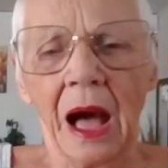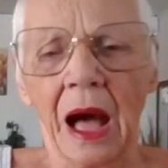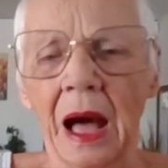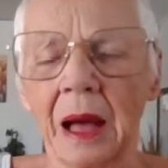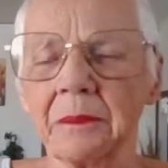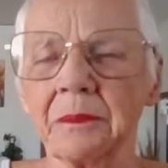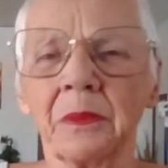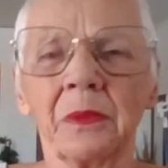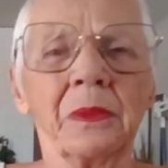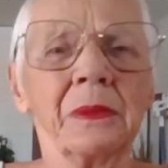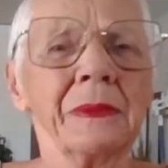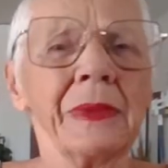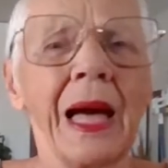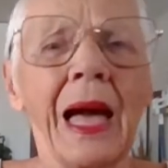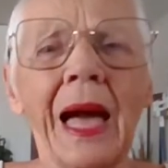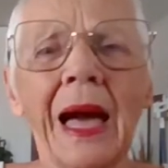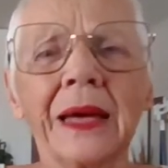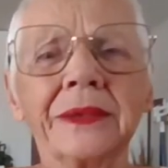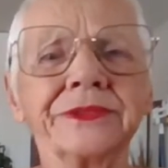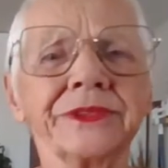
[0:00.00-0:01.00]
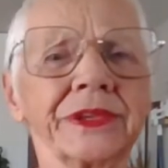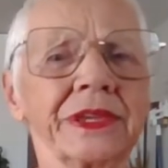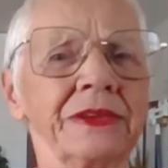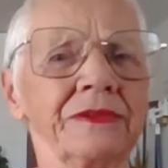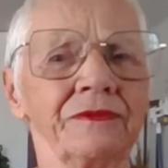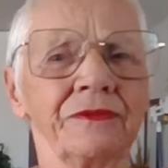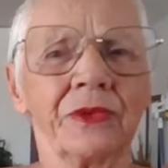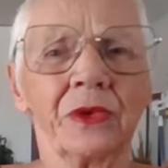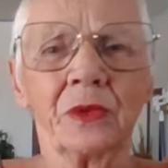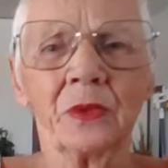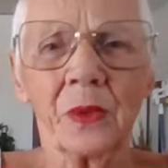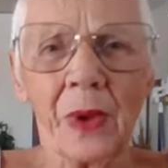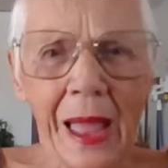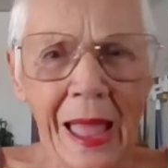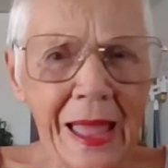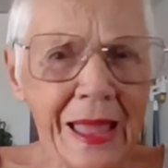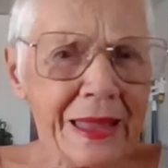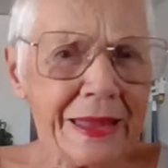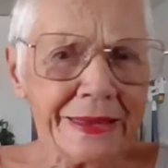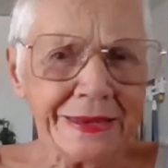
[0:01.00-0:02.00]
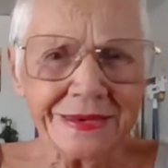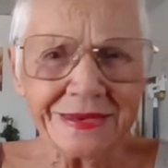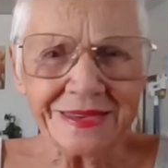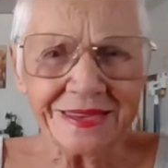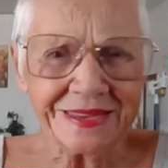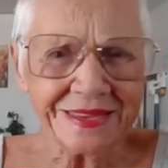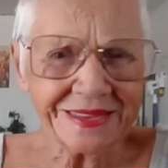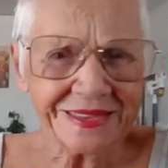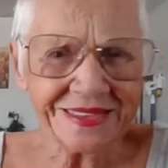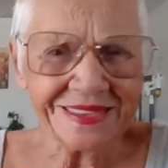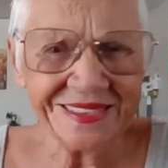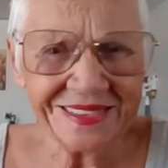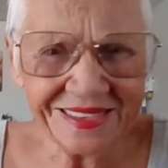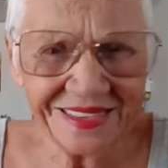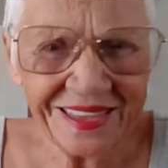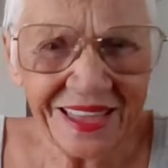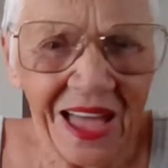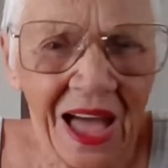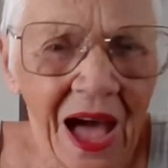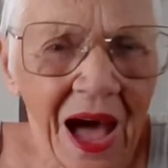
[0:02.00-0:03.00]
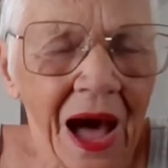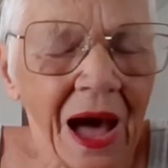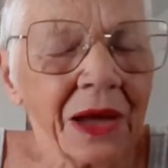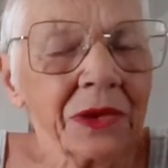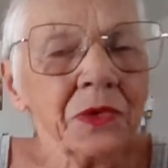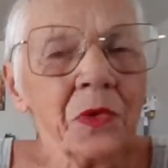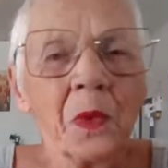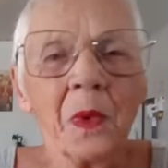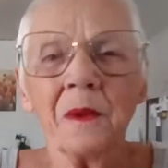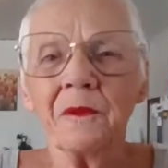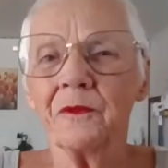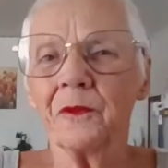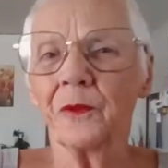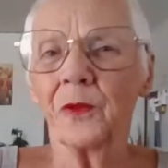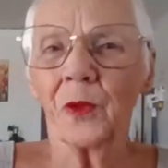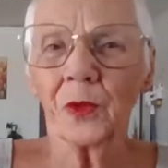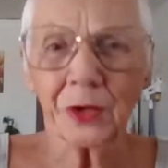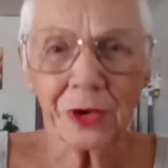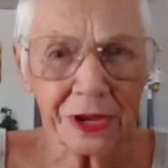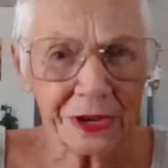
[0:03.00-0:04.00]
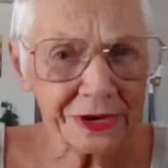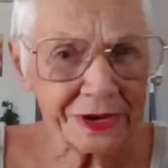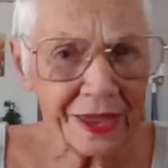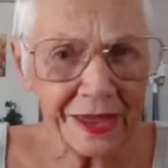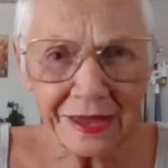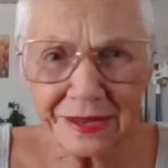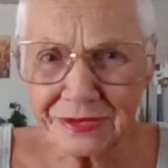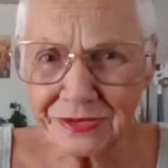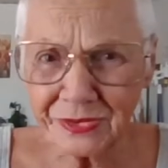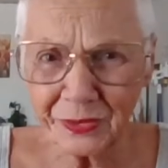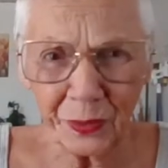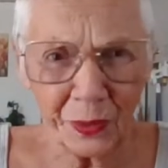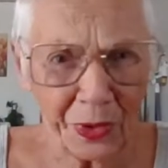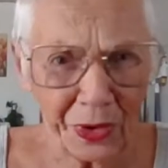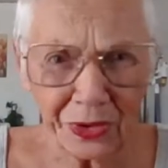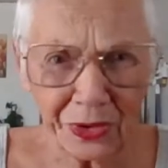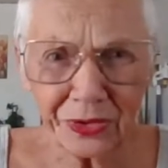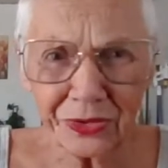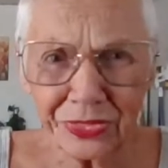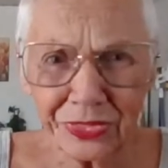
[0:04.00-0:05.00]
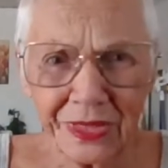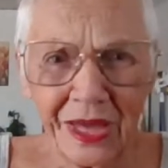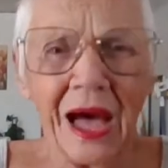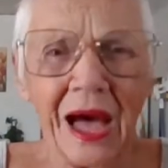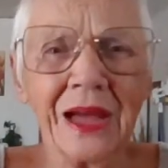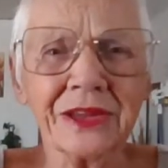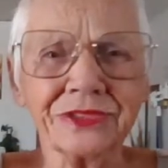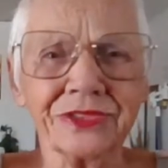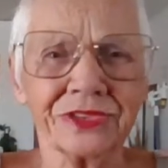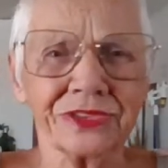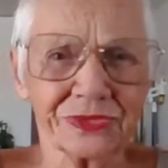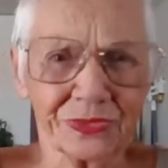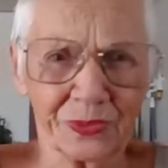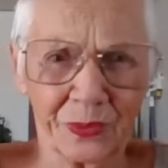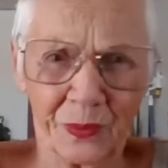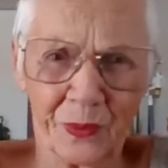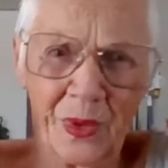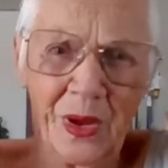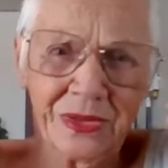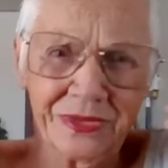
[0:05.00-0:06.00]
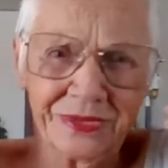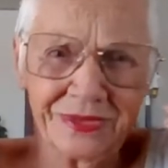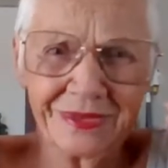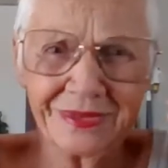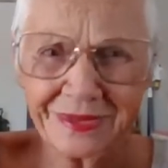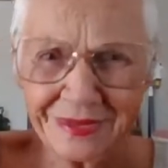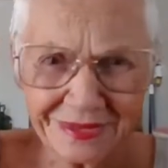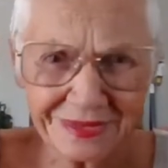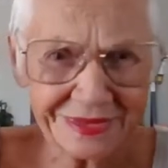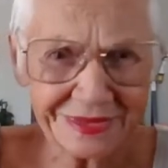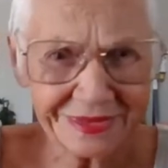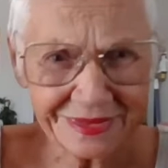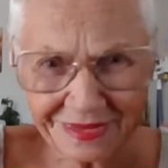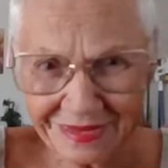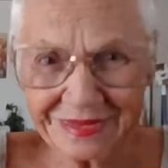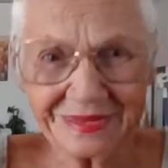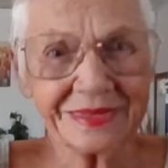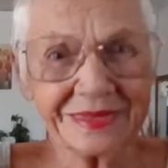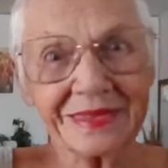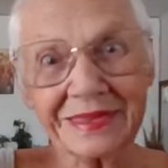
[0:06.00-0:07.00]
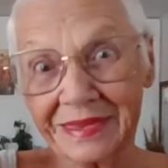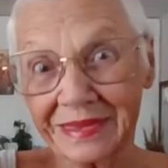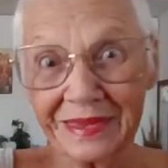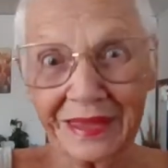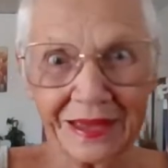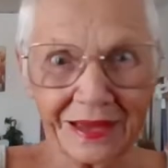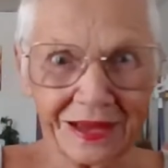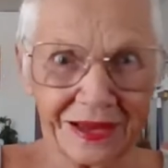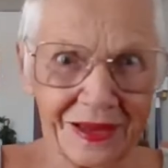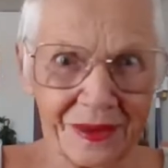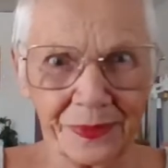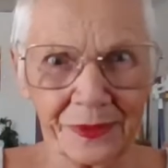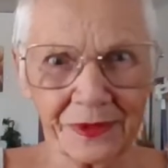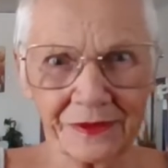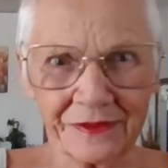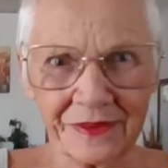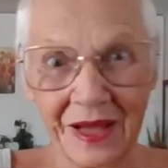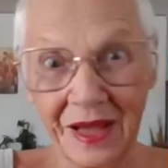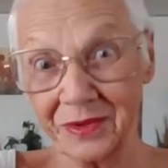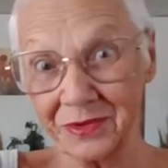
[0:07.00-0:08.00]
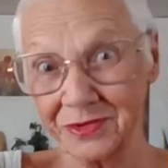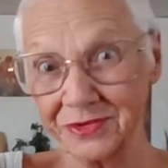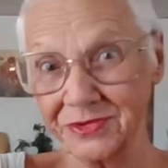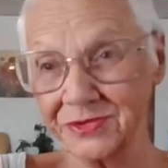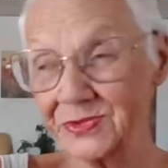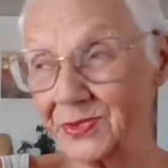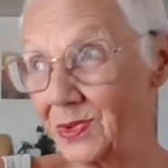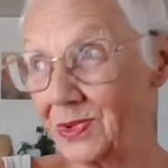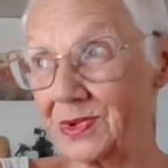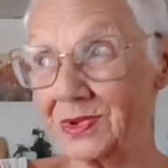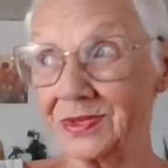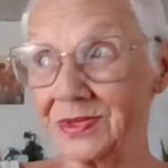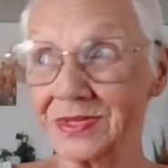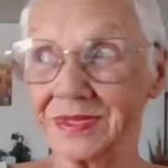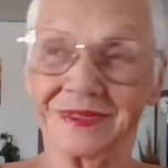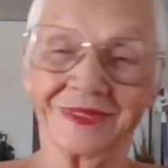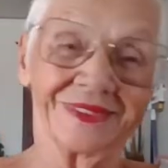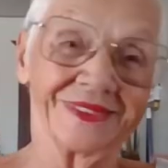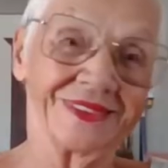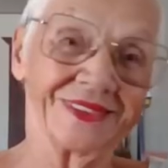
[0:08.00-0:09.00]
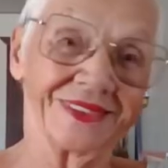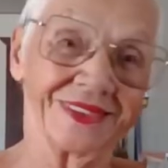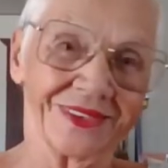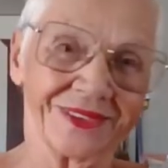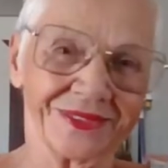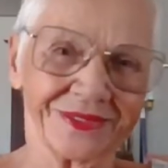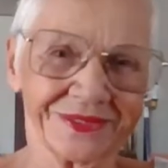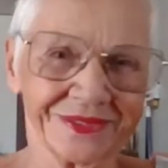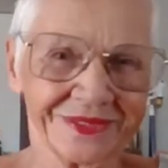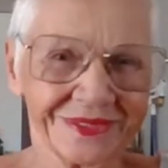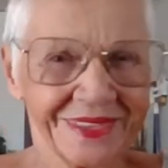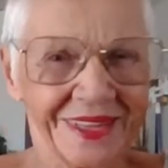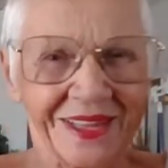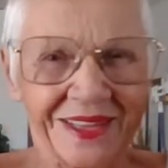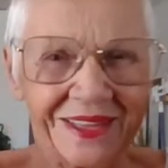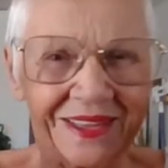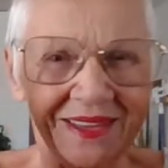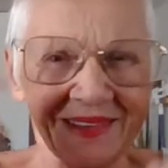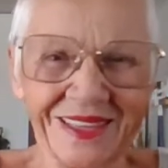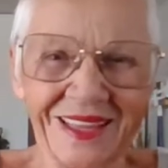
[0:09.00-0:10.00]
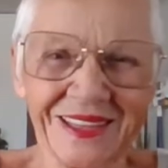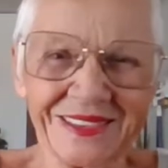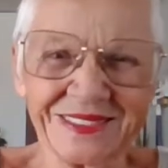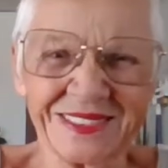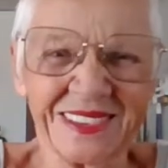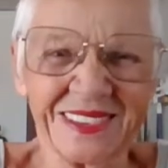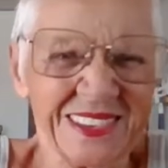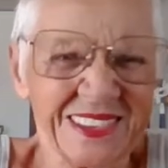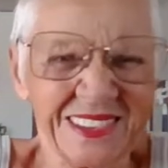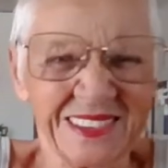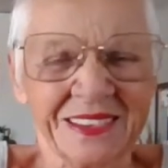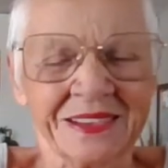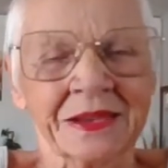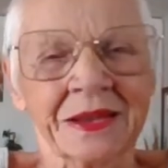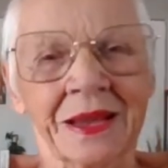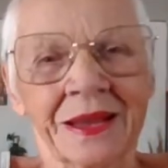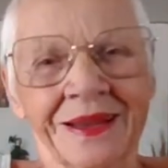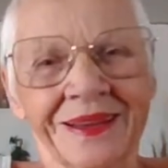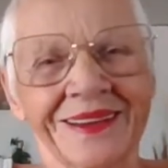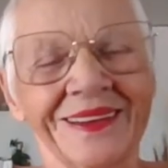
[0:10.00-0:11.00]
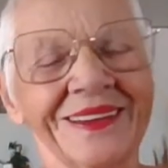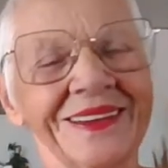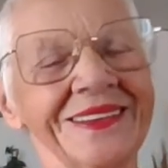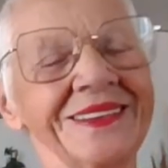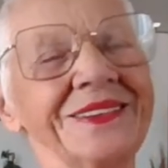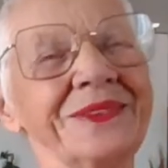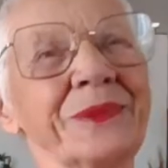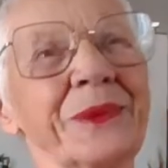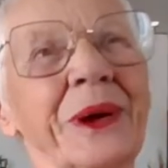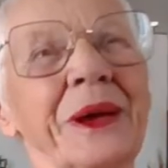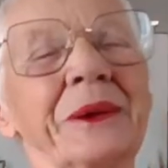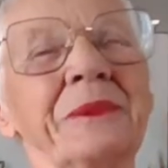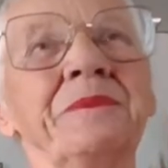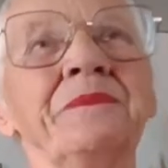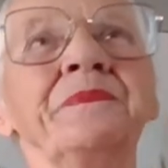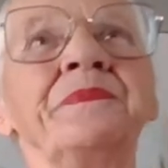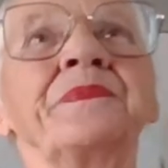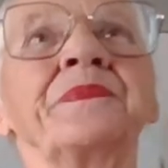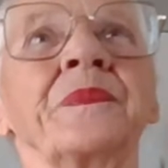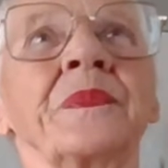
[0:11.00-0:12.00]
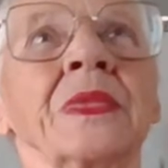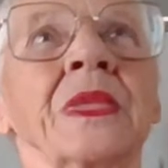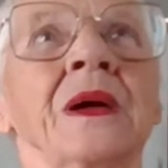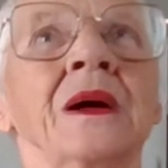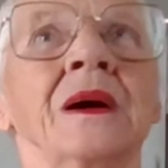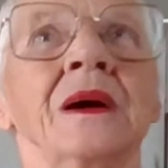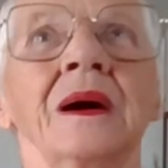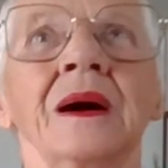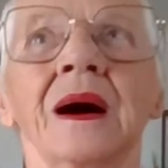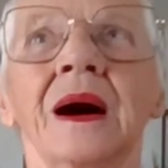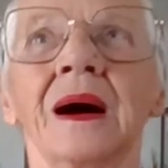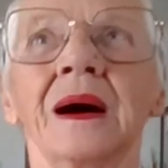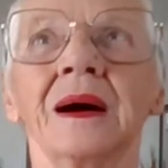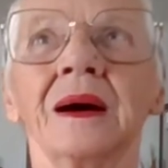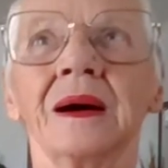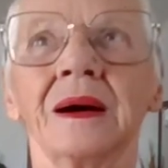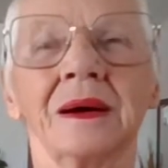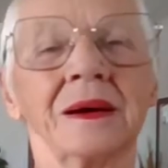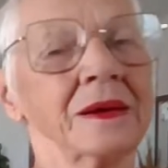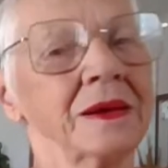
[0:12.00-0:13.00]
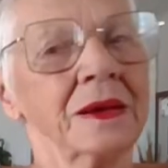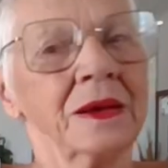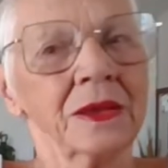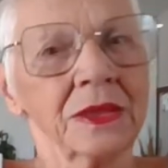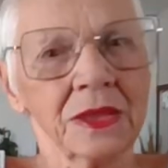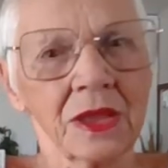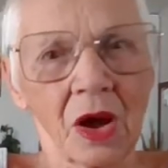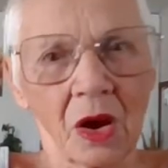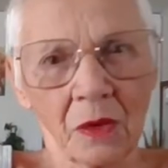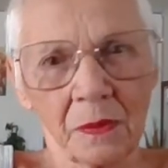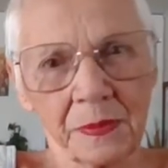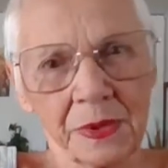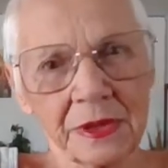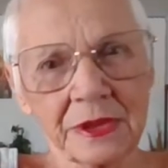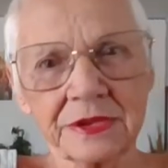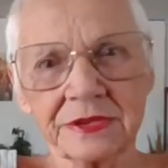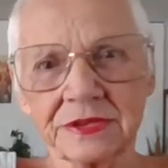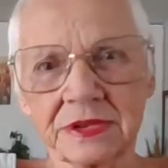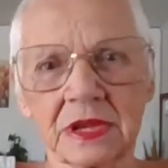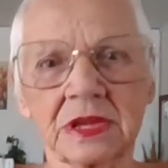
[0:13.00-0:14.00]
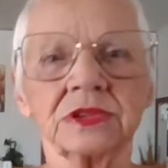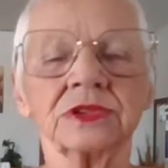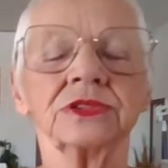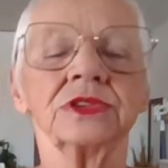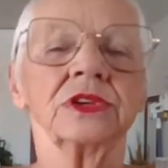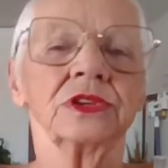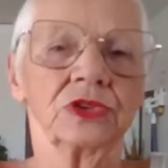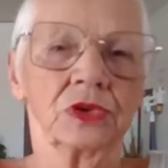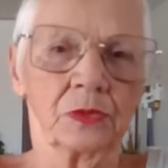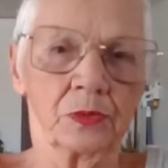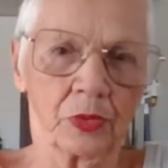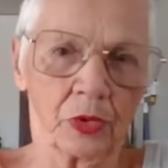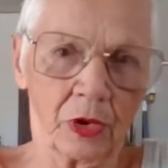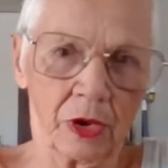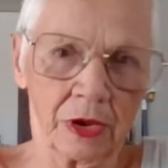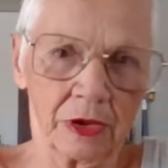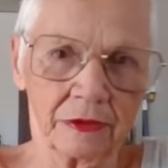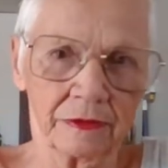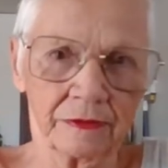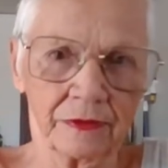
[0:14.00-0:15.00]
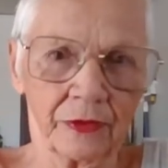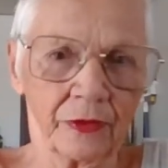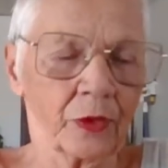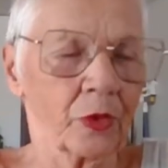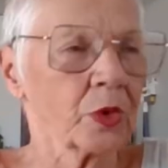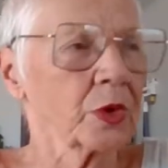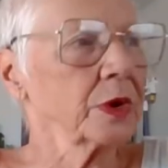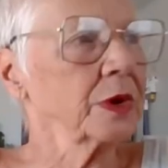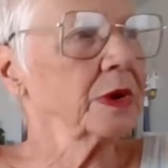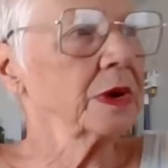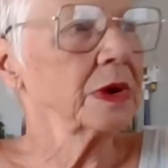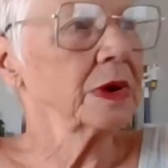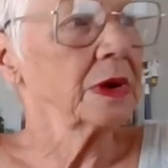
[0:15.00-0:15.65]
I'm asking for rain. I don't want 40 days worth. I just want a couple of hours worth. That's it. Anyway, uh, y'all please continue praying for